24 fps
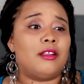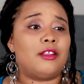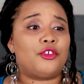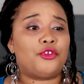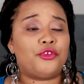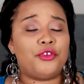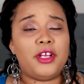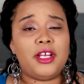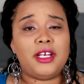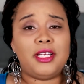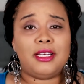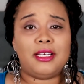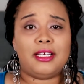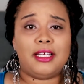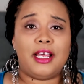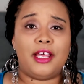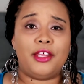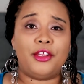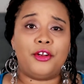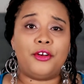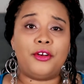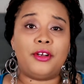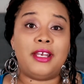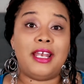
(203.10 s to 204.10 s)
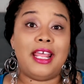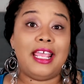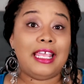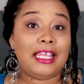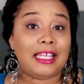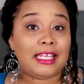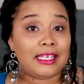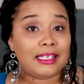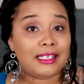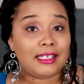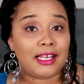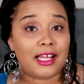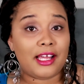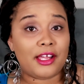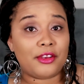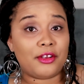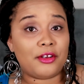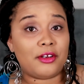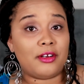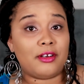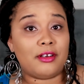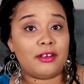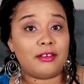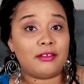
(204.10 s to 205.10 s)
treated leather, naked
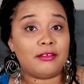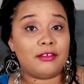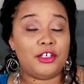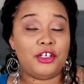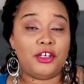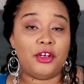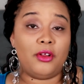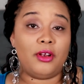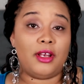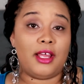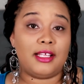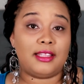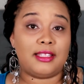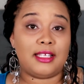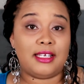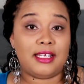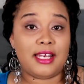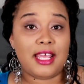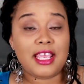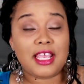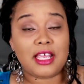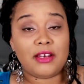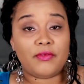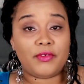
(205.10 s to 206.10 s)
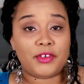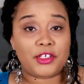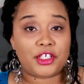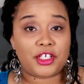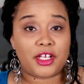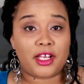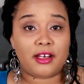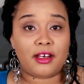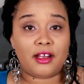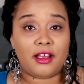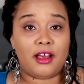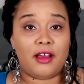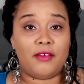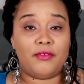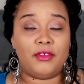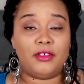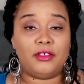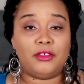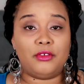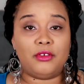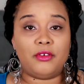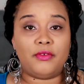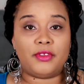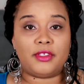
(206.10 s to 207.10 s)
leather, you know, like the naked Vachetta of the
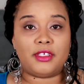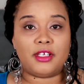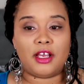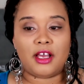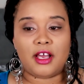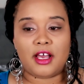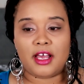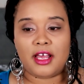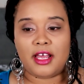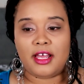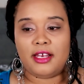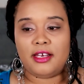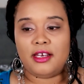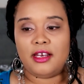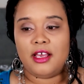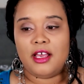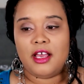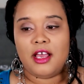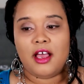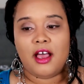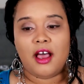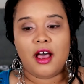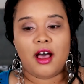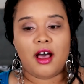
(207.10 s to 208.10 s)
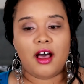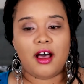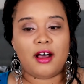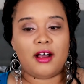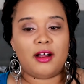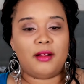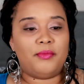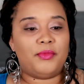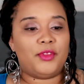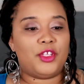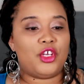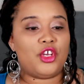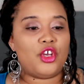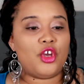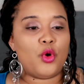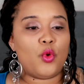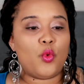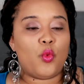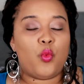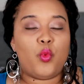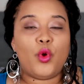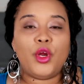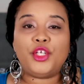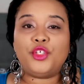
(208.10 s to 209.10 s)
Louis Vuitton.
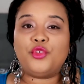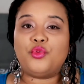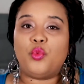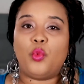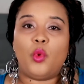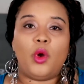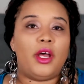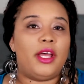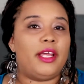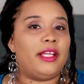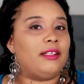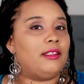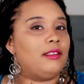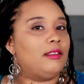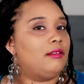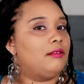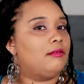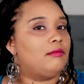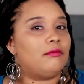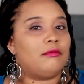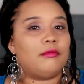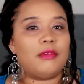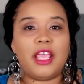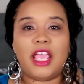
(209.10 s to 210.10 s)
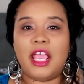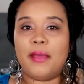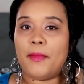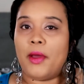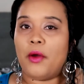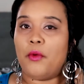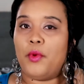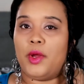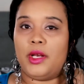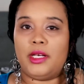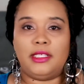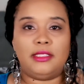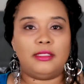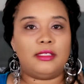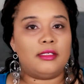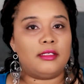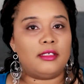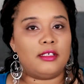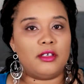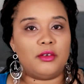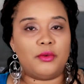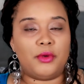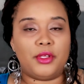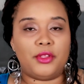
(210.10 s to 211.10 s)
Which one am I willing to
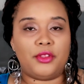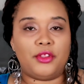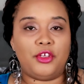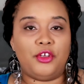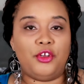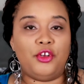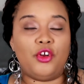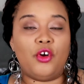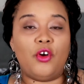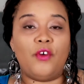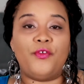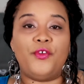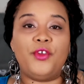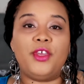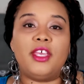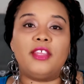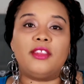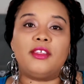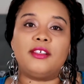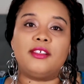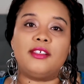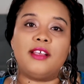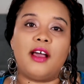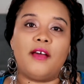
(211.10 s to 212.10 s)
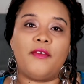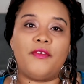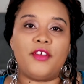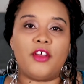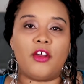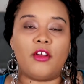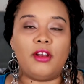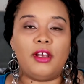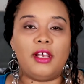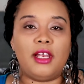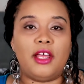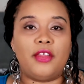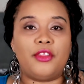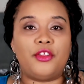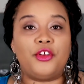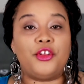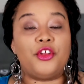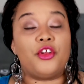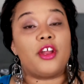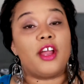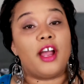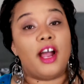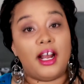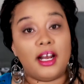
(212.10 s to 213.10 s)
deal with? You know, if you get the Saffiano leather,
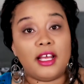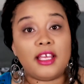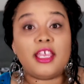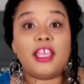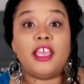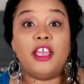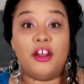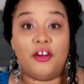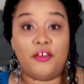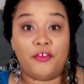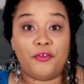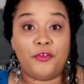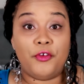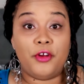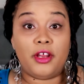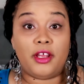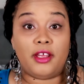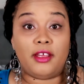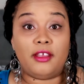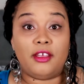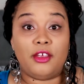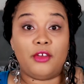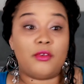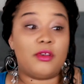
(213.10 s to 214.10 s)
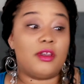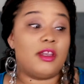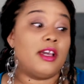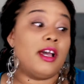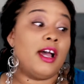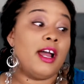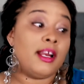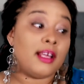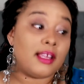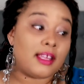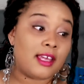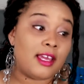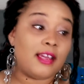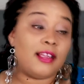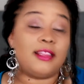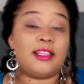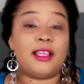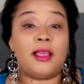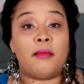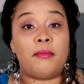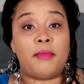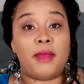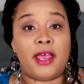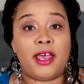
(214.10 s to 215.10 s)
you're kind of carefree. You can kind of kick
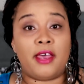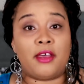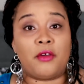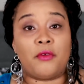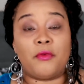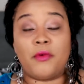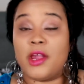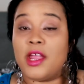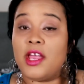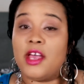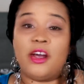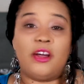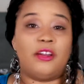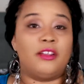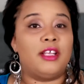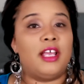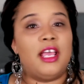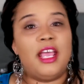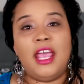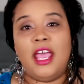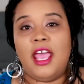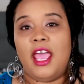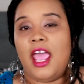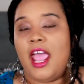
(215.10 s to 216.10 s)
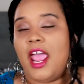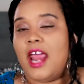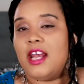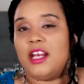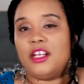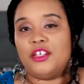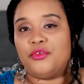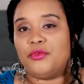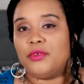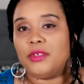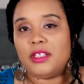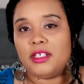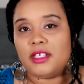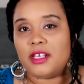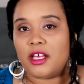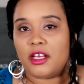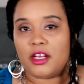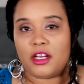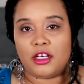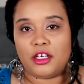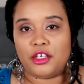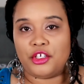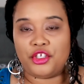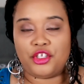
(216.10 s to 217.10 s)
that bag around and it's really
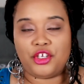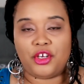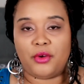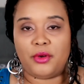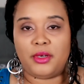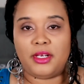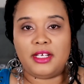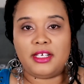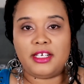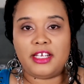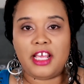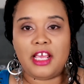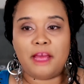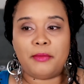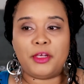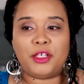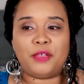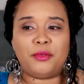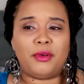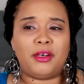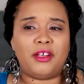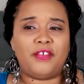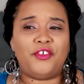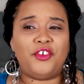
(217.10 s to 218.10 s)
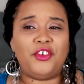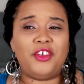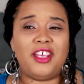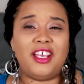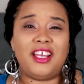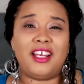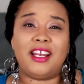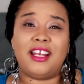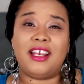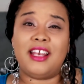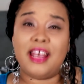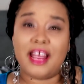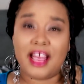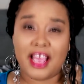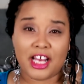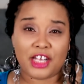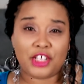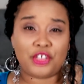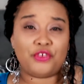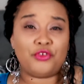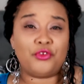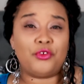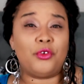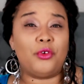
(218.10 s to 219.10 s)
not going to show any damage. But if you get a
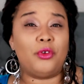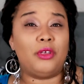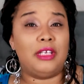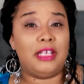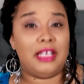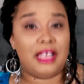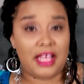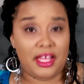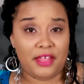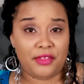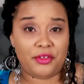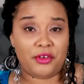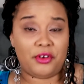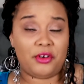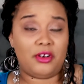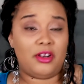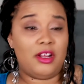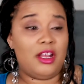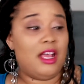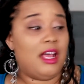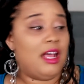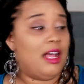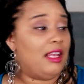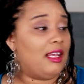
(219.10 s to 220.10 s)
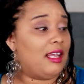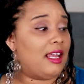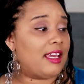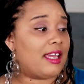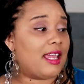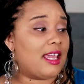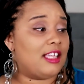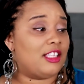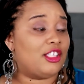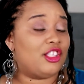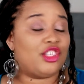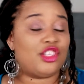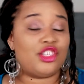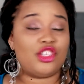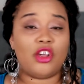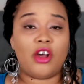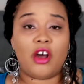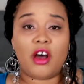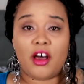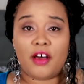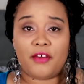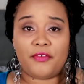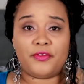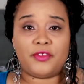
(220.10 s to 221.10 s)
natural leather, like a
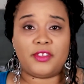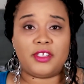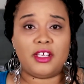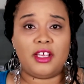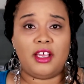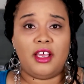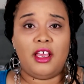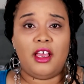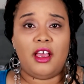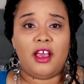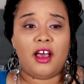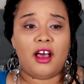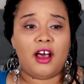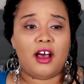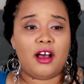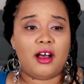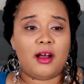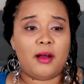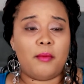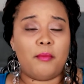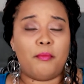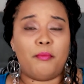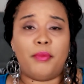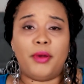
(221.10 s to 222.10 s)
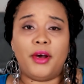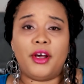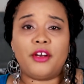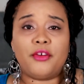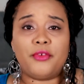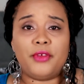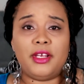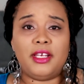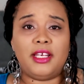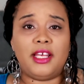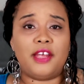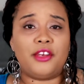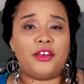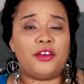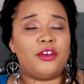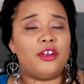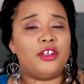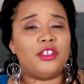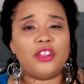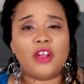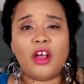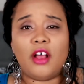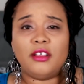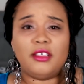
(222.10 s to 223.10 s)
soft, buttery leather, and
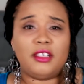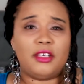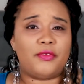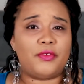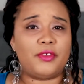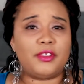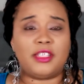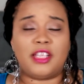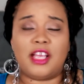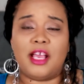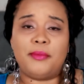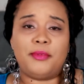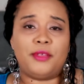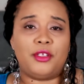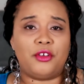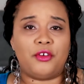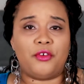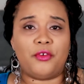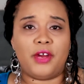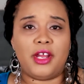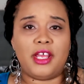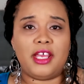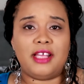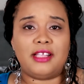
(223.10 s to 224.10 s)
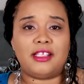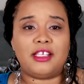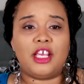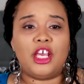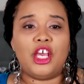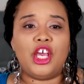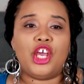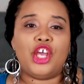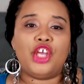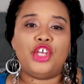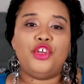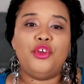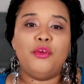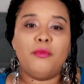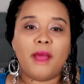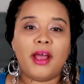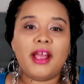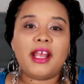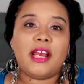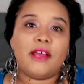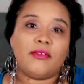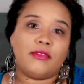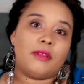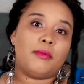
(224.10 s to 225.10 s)
there's all different types of grades, you
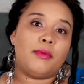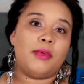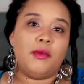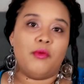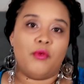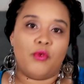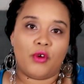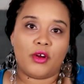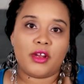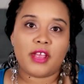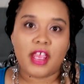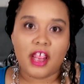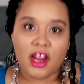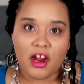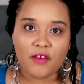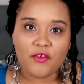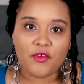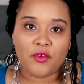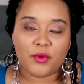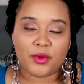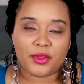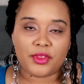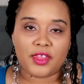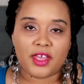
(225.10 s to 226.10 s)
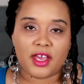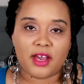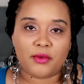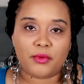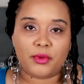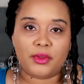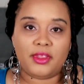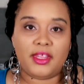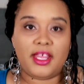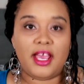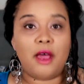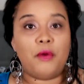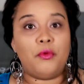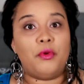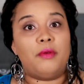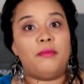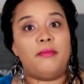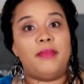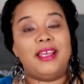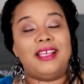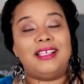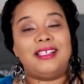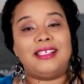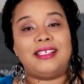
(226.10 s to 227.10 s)
might have to be more careful with that one. That
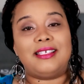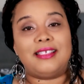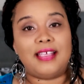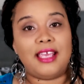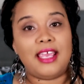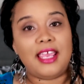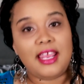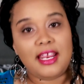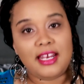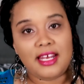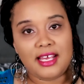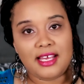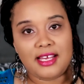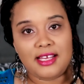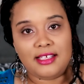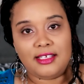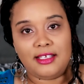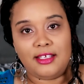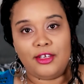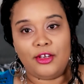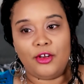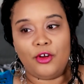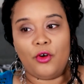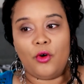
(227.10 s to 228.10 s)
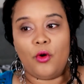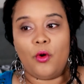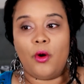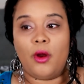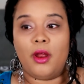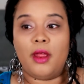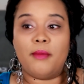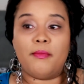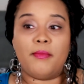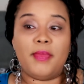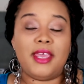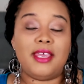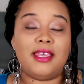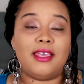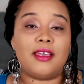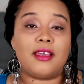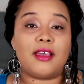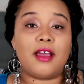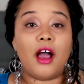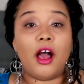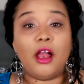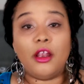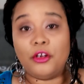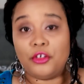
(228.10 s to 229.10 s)
one may stain easier, or it may
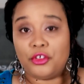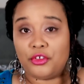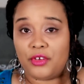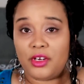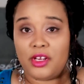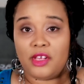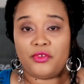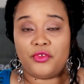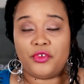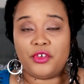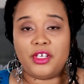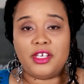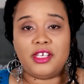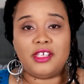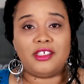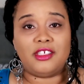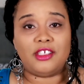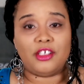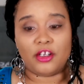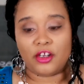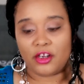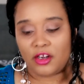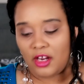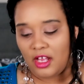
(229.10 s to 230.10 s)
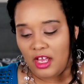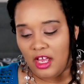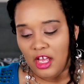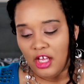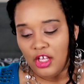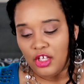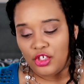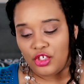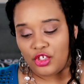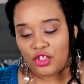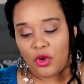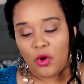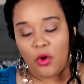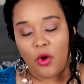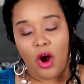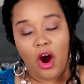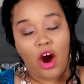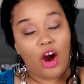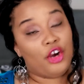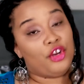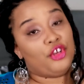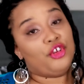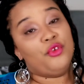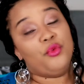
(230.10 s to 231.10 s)
get color transfer easier. So
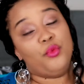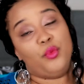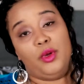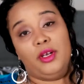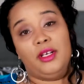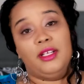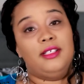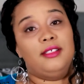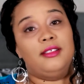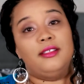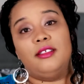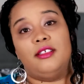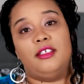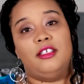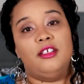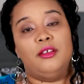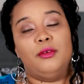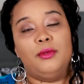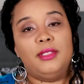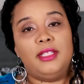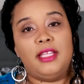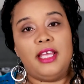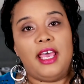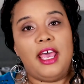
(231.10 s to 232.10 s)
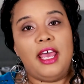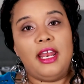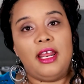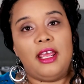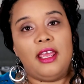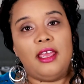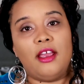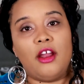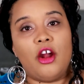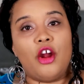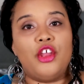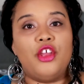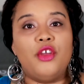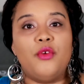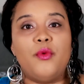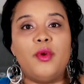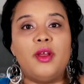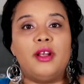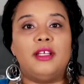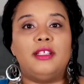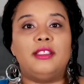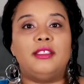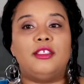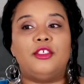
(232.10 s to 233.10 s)
are you willing to deal with the headache? Are you
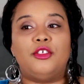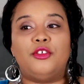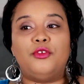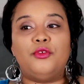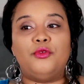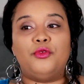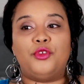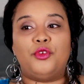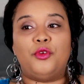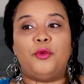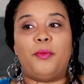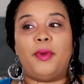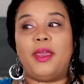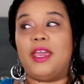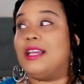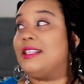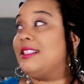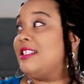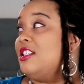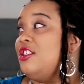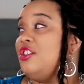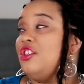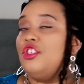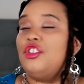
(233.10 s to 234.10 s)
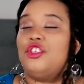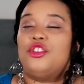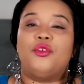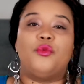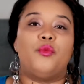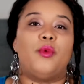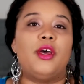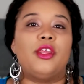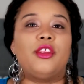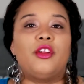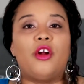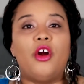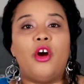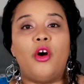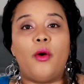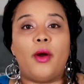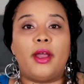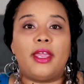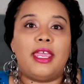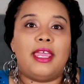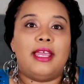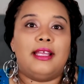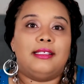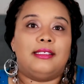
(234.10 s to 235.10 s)
willing to pay attention to the weather? Oh,
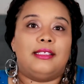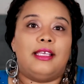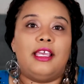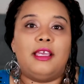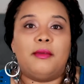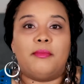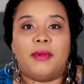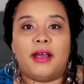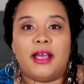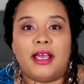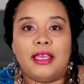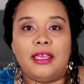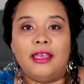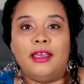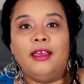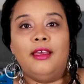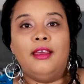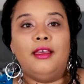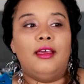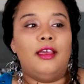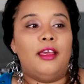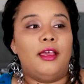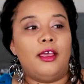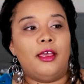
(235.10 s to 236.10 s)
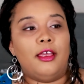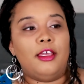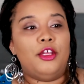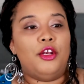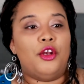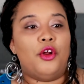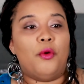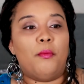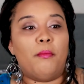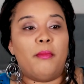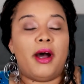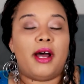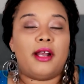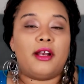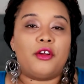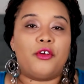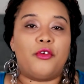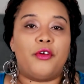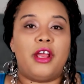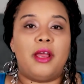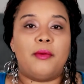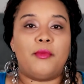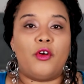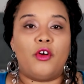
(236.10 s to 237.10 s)
I can't take my, you know,
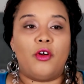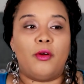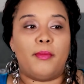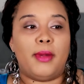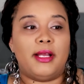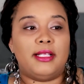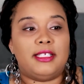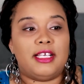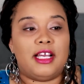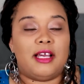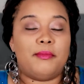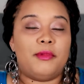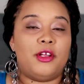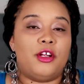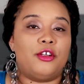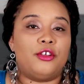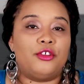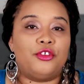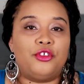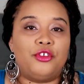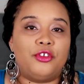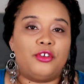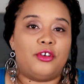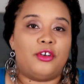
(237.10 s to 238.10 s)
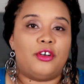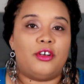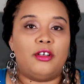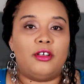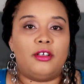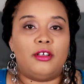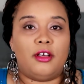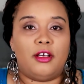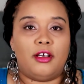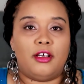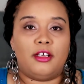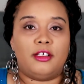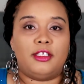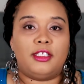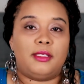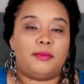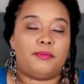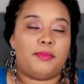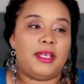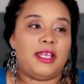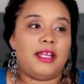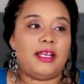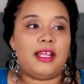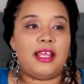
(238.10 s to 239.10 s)
monogram or my Damier
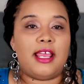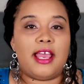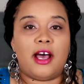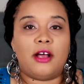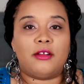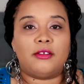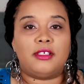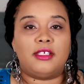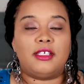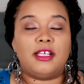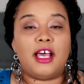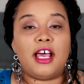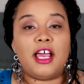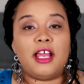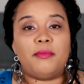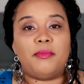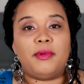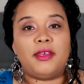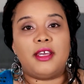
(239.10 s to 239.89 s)
Speedy outside